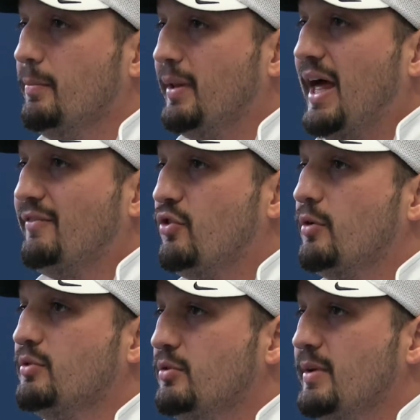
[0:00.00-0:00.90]

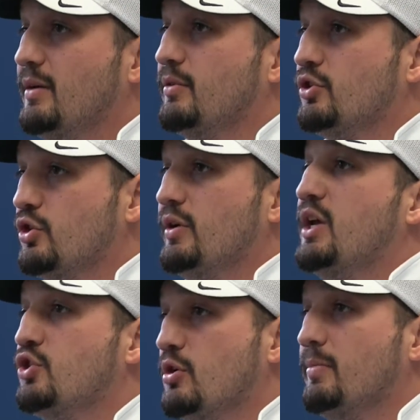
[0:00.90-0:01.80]
platform to be able to
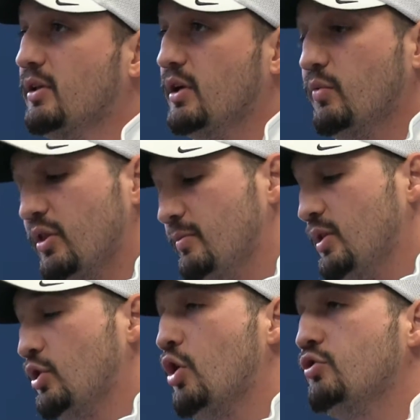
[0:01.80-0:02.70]
showcase your ability, whether it
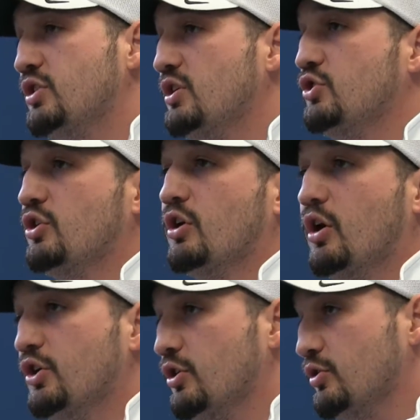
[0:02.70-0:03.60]
be the coaches,
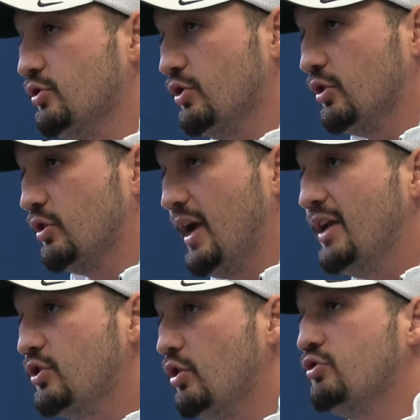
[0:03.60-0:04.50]
your
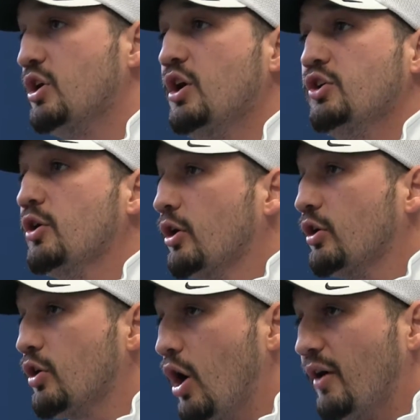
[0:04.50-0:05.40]
head coach,
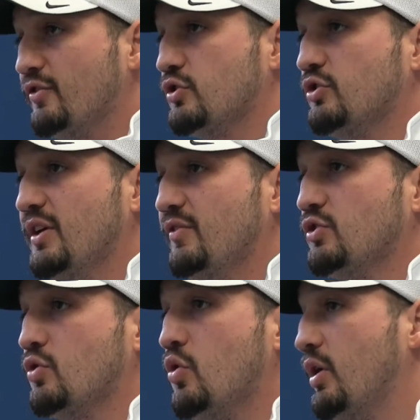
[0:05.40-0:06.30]
your offensive
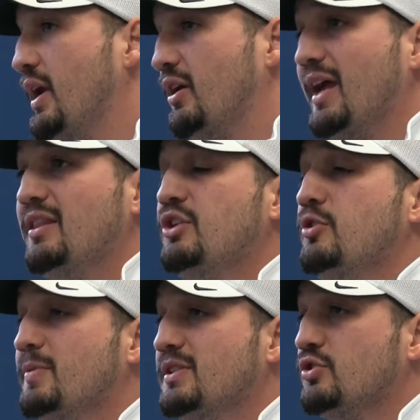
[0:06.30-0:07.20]
defensive coordinator, and then
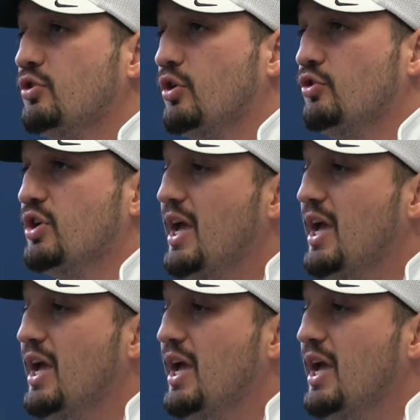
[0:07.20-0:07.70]
your positional coach,